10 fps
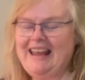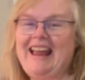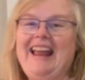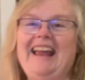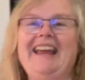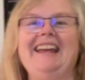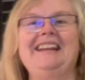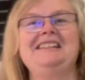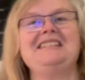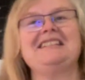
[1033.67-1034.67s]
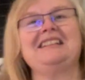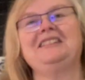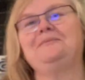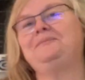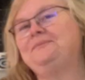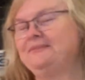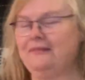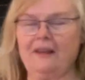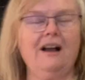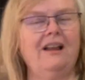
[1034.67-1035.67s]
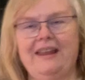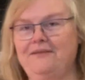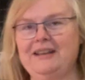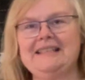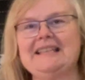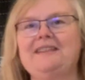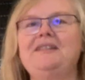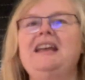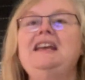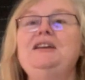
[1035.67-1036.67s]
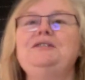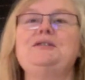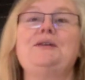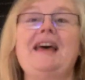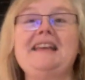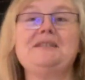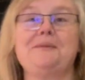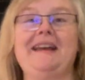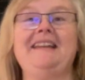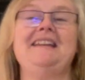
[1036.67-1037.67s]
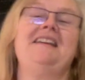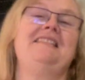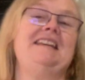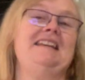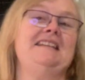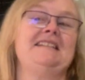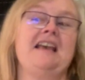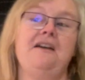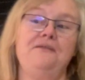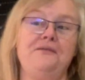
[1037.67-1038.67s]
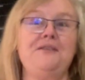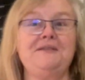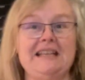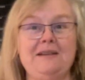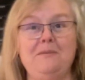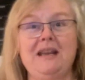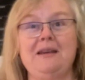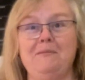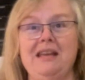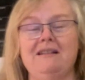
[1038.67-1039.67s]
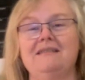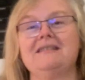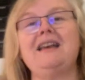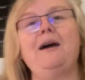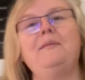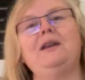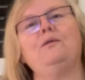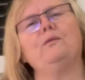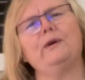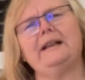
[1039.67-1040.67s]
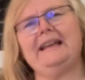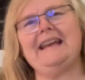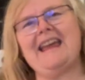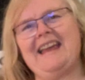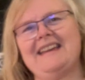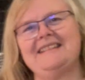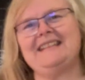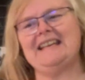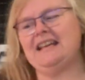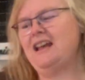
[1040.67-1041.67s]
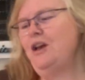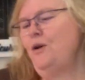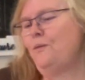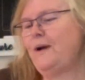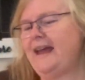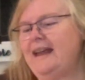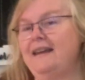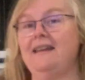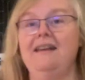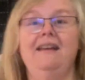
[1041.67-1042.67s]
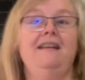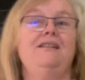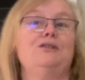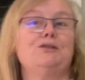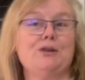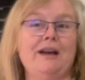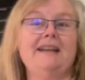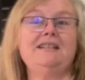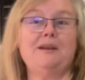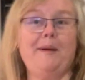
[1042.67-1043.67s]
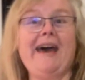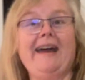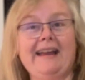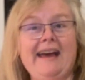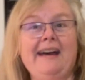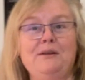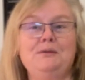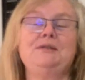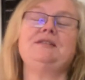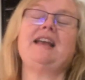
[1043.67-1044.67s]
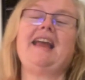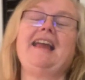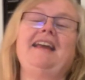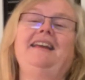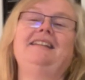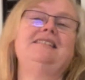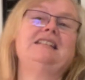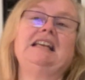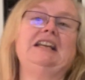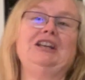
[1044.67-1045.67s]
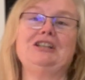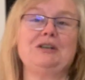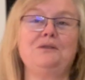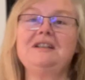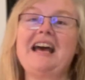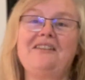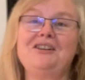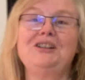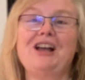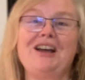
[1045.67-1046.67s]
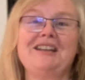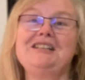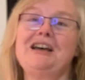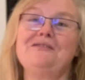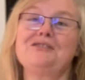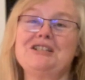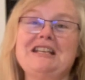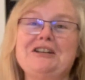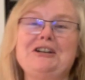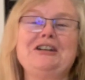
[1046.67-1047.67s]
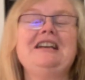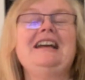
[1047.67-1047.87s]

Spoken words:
And all that fun stuff. So that's when these 15-minute meals come in really handy when you're trying to pack a house and you don't have a lot of time for dinner.